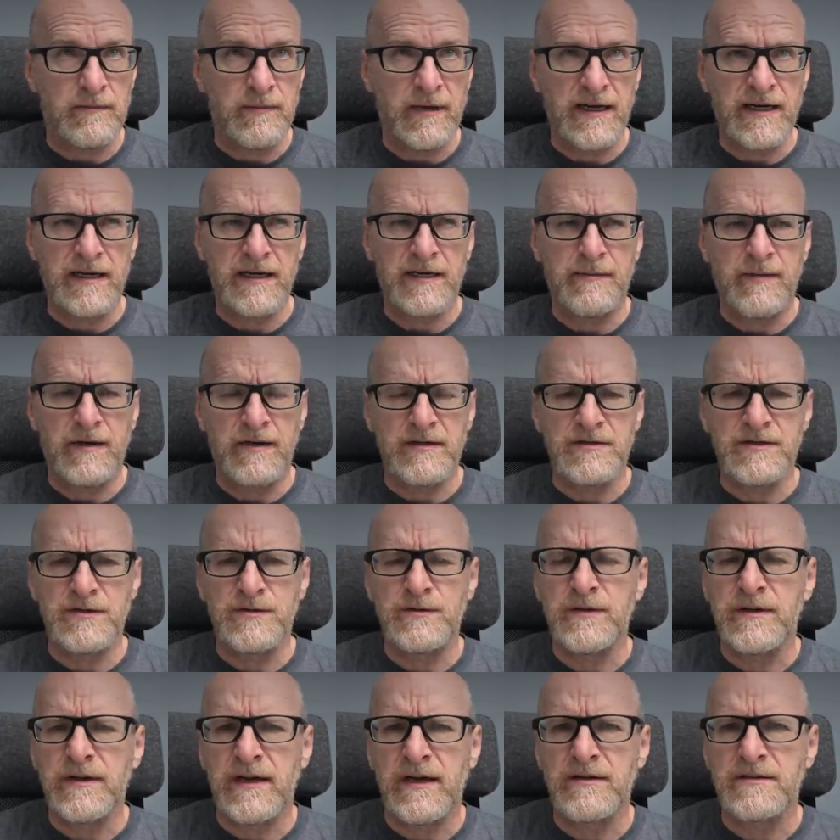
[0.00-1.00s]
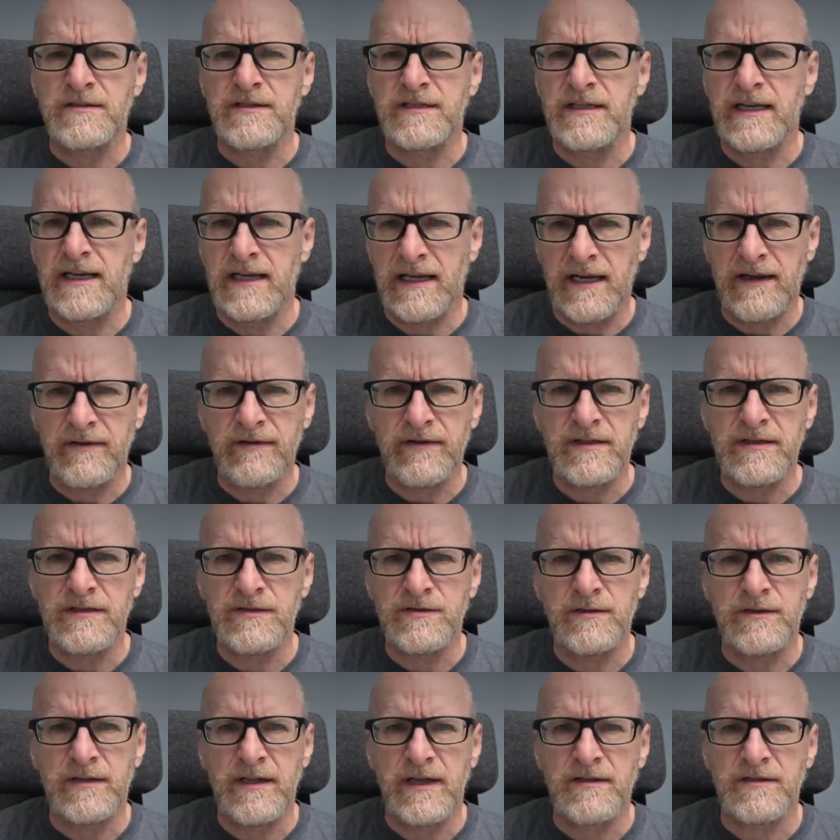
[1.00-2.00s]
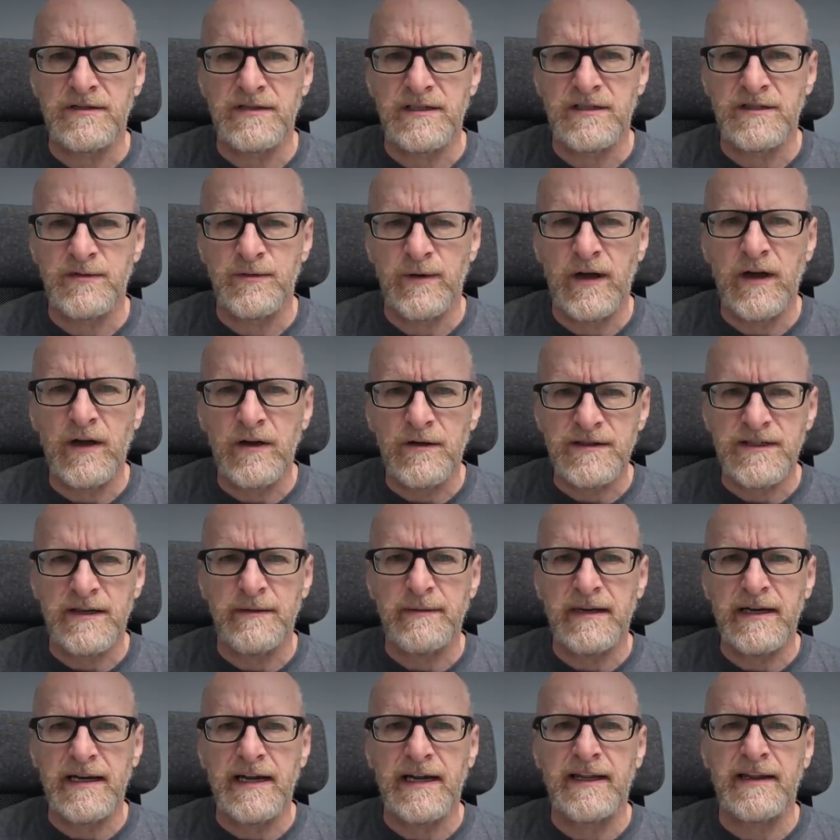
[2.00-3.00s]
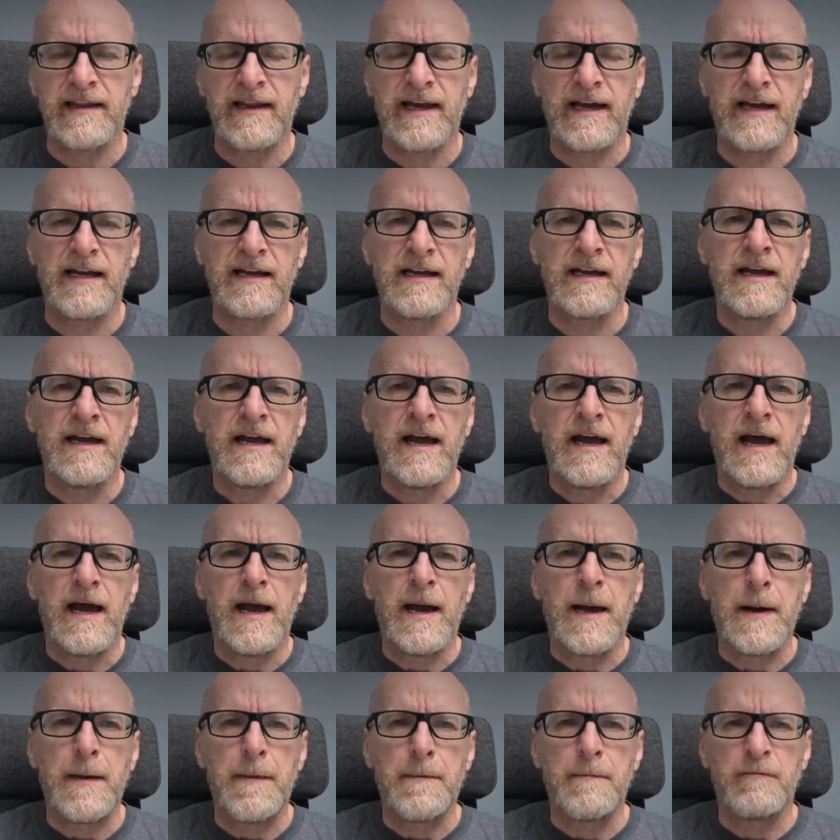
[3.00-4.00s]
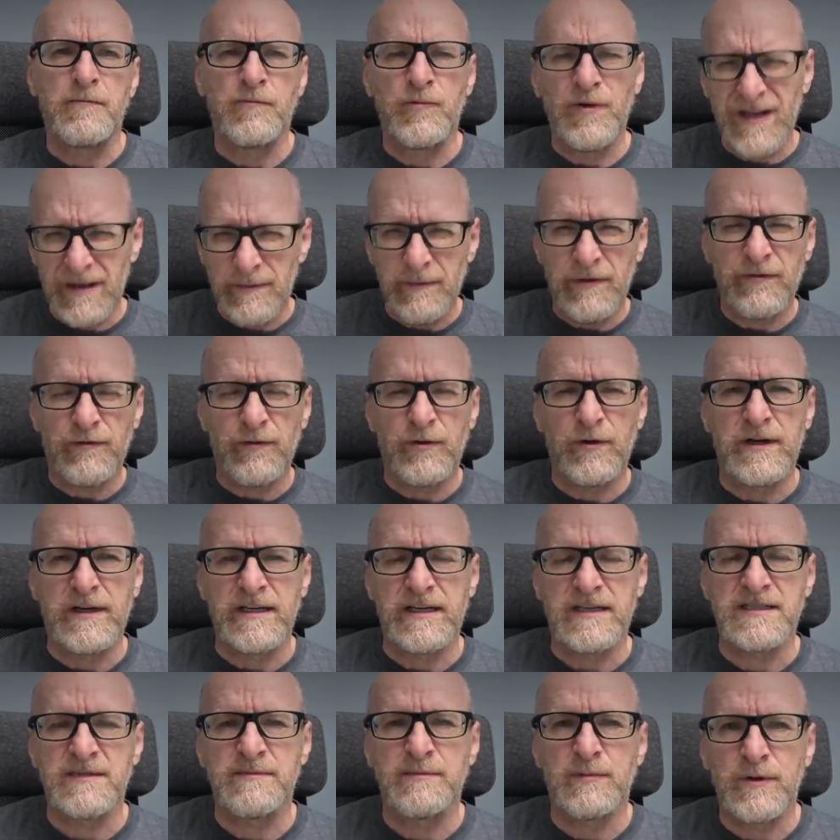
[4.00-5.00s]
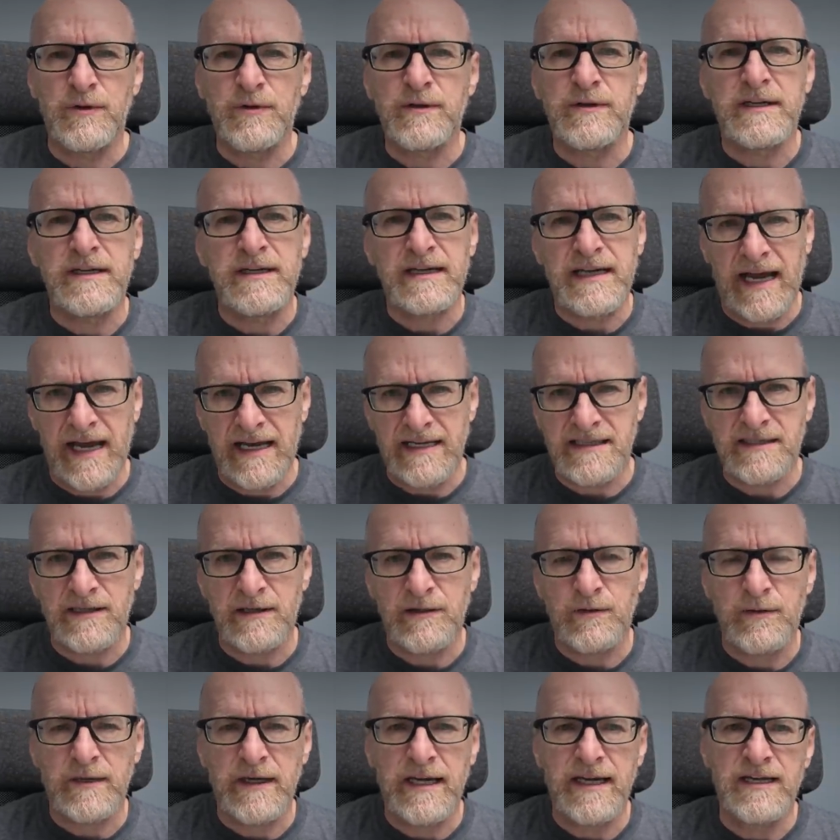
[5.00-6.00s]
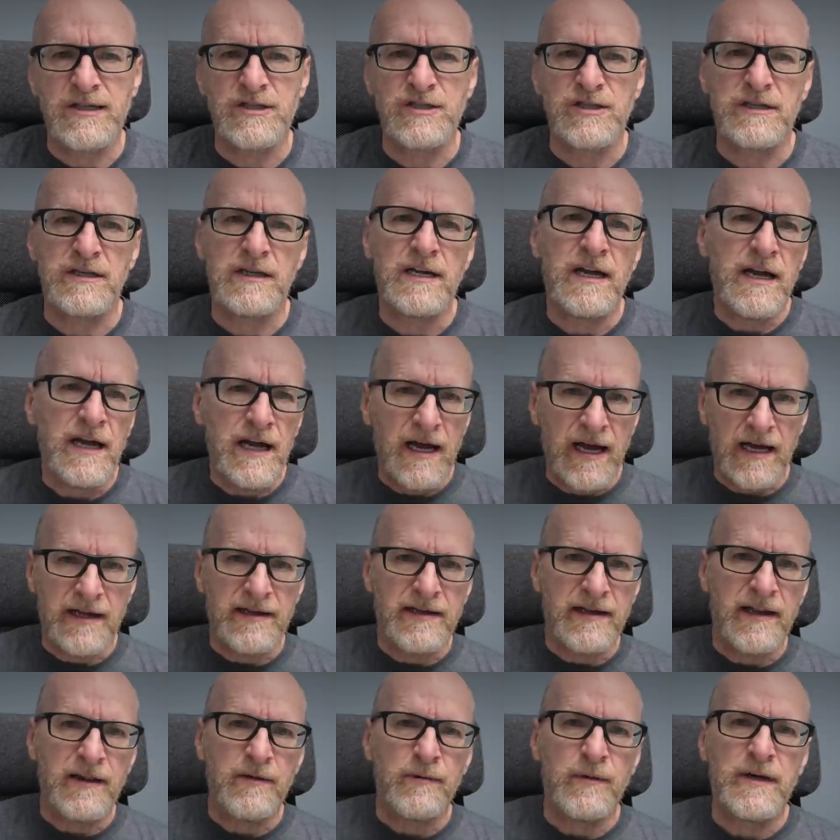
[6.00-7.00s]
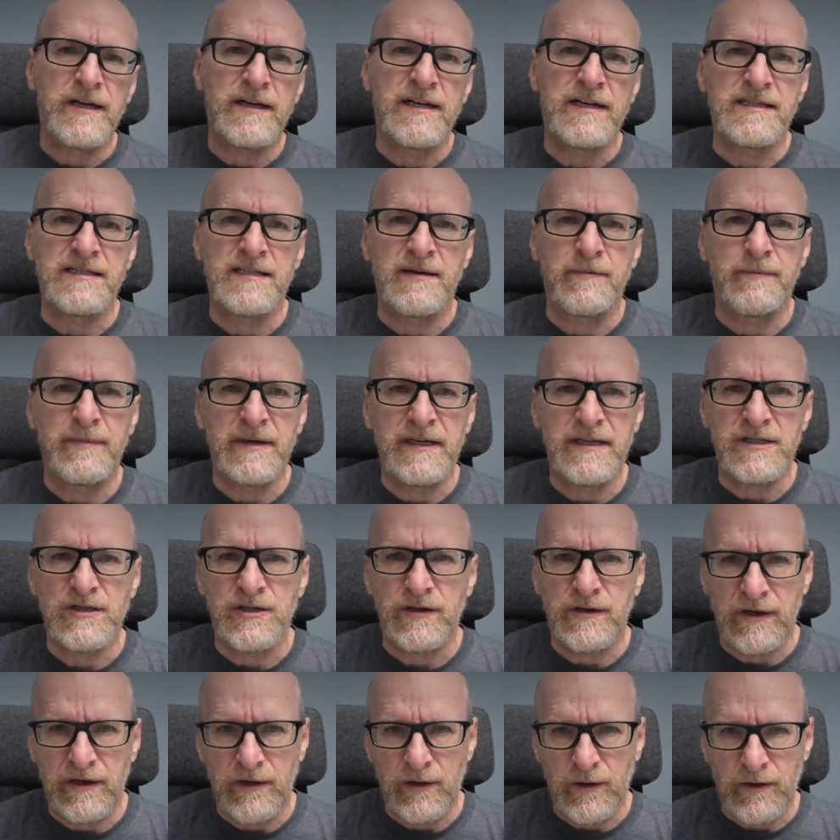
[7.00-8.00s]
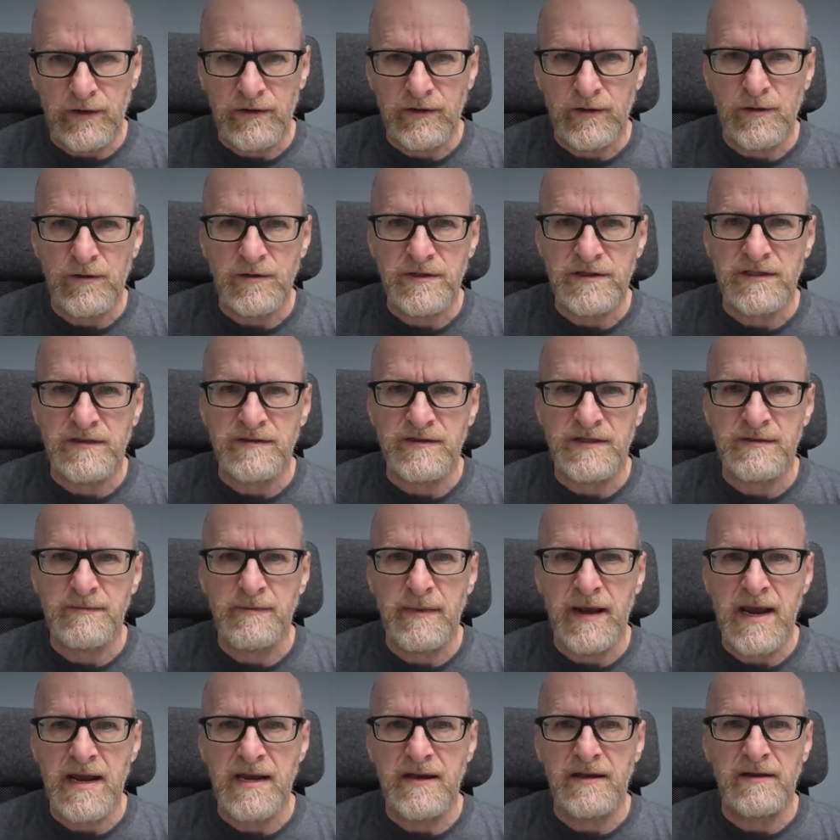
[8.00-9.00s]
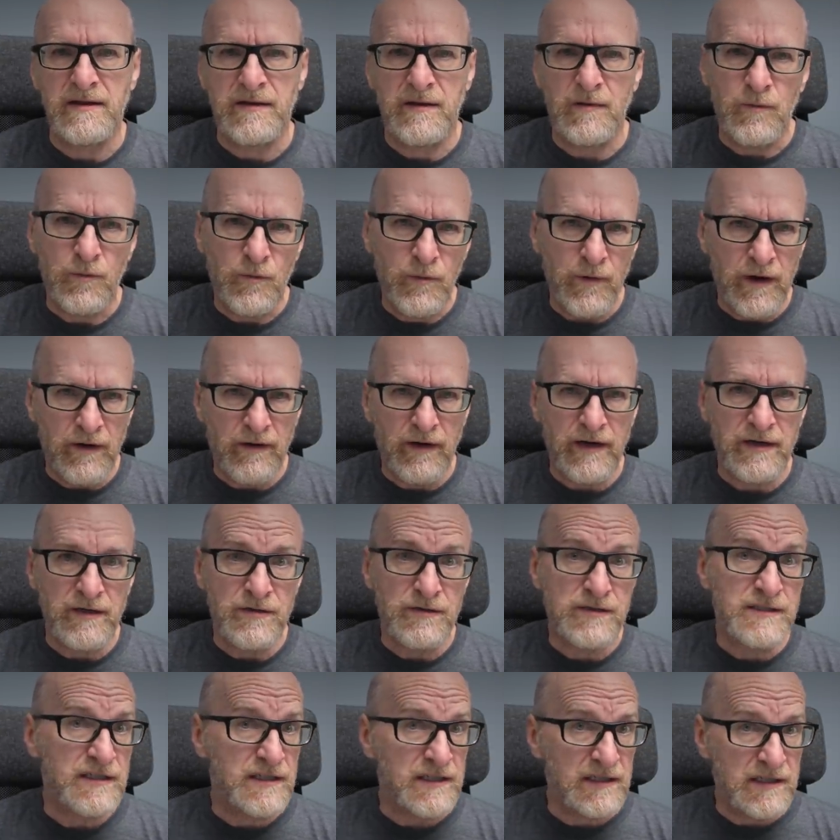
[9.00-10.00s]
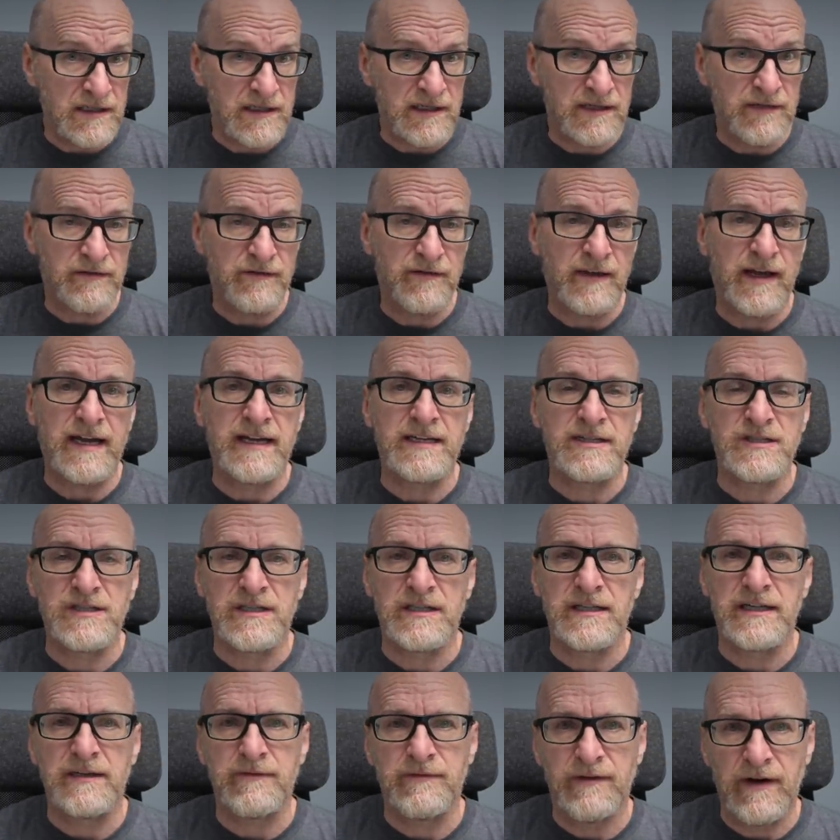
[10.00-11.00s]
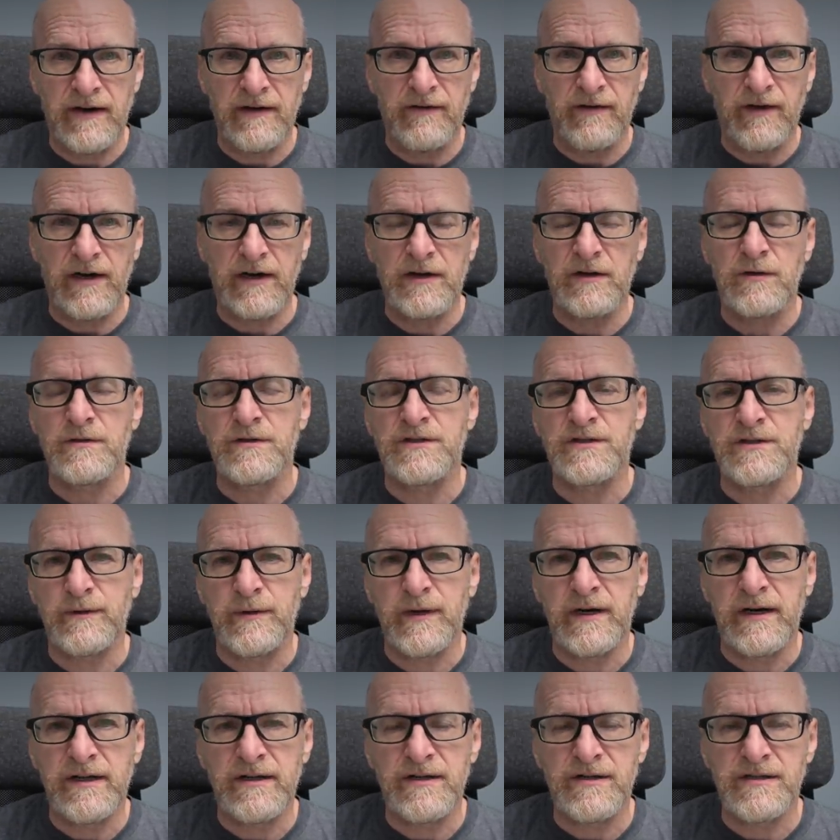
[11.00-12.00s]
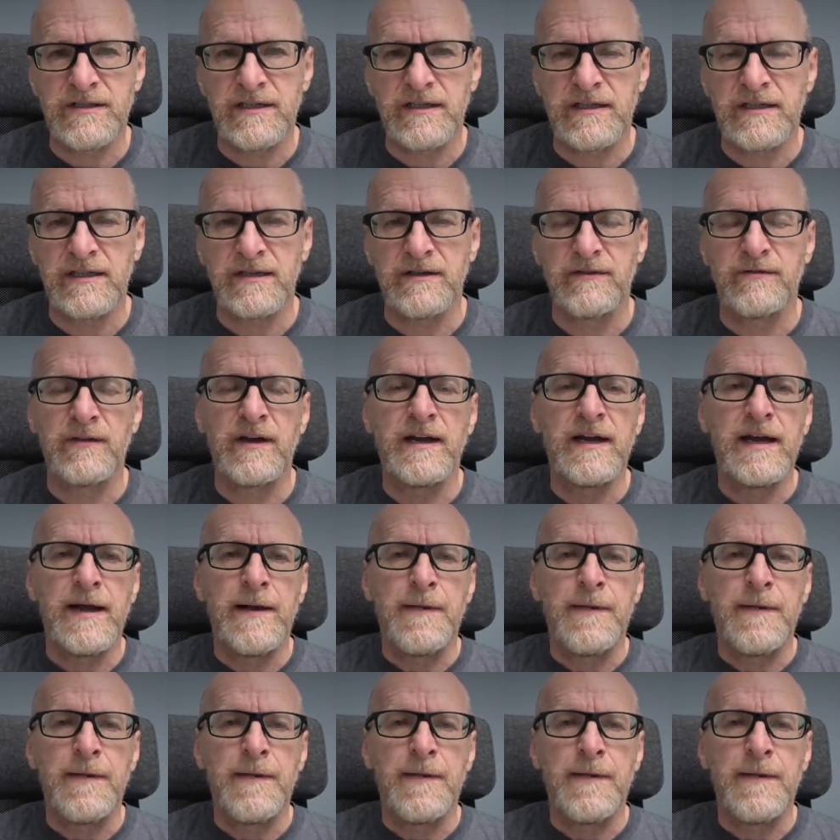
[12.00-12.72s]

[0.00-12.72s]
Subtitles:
back in about 2011, 2012, something like that, really before it exploded as a location. And the other one is a beach on the north coast of Spain where I used to live, actually, very, very close to where I used to live.